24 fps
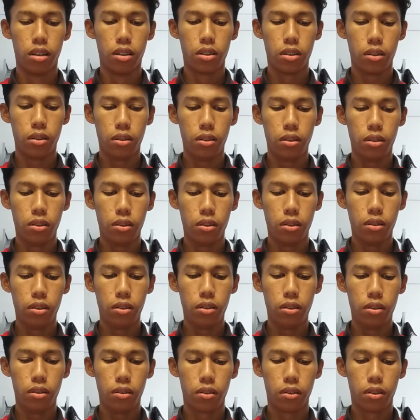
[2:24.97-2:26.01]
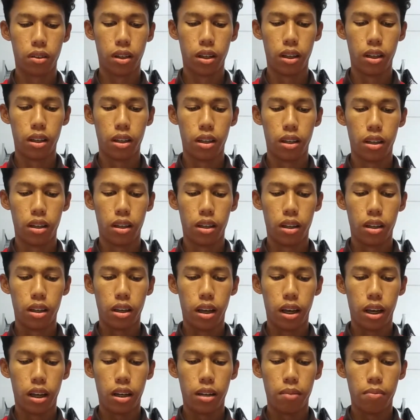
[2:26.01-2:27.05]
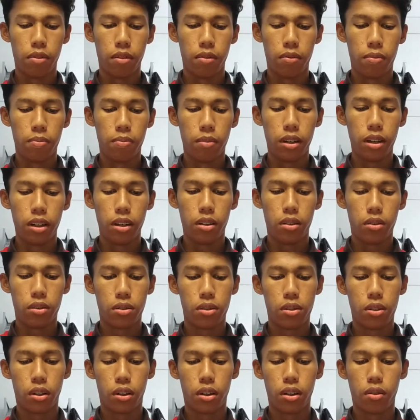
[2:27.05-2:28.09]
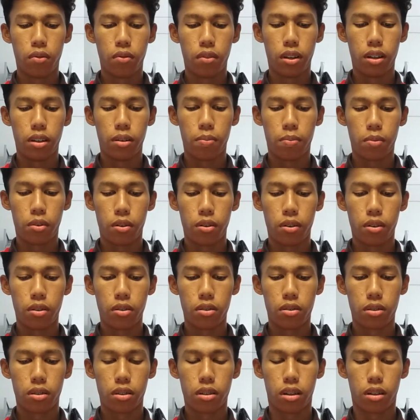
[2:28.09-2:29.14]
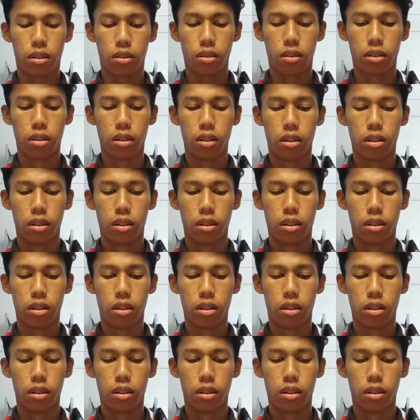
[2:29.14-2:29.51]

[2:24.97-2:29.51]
So any movement used joint will produce torque.